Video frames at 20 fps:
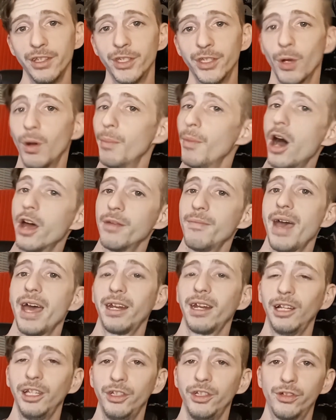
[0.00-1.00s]
so I'm
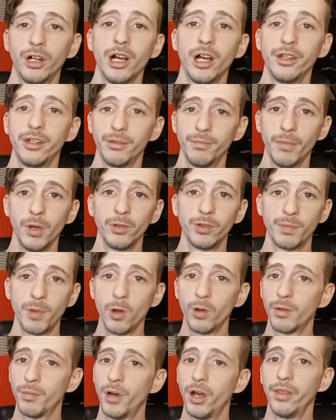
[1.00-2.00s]
automatically drawn to most
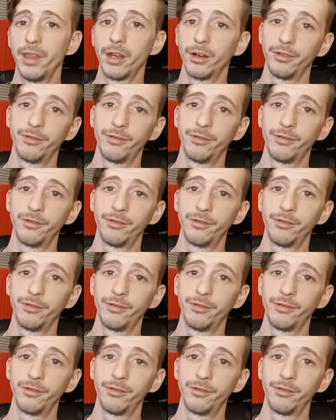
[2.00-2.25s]
Pokemon that are